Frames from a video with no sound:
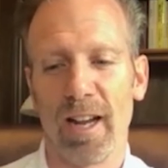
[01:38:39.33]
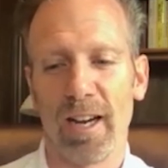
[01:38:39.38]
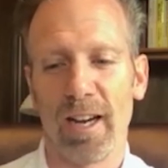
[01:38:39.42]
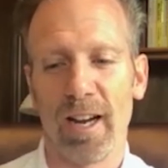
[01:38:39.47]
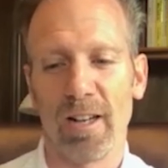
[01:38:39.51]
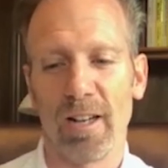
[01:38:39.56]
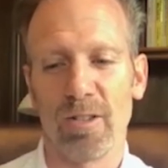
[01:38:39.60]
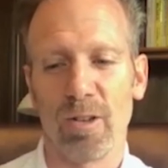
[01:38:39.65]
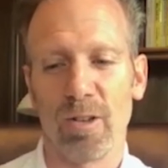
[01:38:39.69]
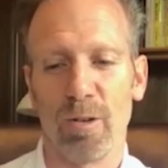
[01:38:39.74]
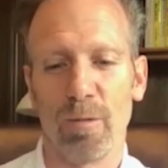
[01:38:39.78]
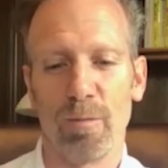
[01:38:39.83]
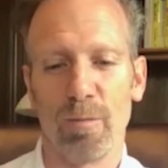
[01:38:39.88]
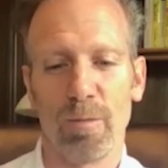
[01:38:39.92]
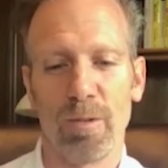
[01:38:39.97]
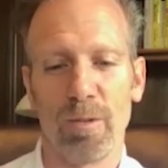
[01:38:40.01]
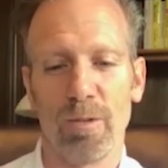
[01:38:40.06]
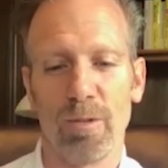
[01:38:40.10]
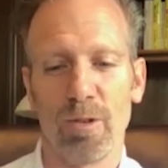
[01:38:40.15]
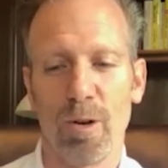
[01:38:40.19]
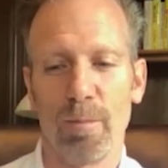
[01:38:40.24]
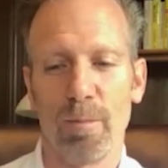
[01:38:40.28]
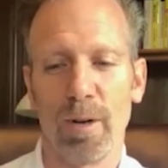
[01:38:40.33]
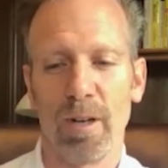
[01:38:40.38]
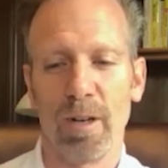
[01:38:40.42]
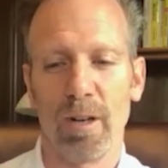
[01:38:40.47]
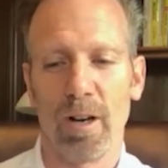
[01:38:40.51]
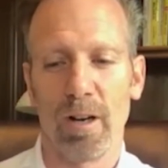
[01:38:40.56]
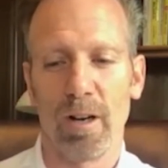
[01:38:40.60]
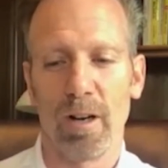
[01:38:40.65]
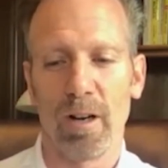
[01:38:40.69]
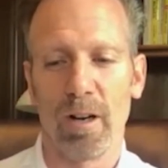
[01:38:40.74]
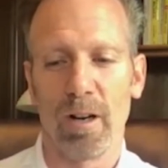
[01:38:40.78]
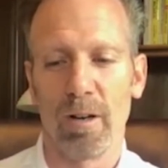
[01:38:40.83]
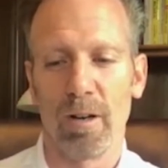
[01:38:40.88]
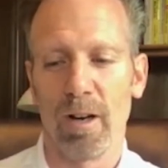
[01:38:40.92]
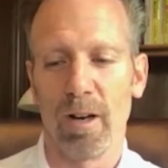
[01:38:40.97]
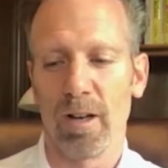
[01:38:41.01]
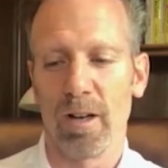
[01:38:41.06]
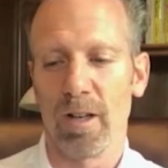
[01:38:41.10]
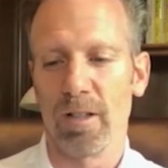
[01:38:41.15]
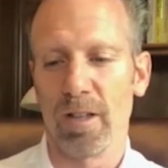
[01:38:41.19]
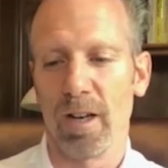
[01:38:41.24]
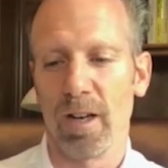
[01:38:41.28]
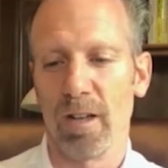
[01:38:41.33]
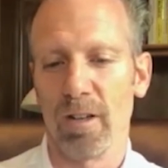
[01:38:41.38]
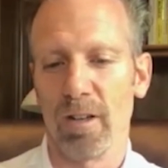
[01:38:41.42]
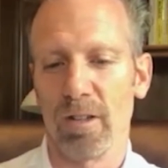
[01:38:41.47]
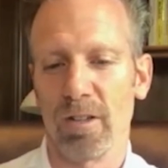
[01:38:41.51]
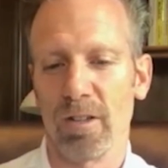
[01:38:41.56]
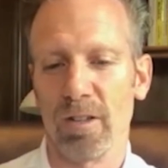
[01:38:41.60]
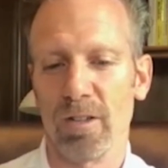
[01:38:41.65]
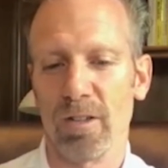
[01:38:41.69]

and I got so so many doggone nuggets out of this.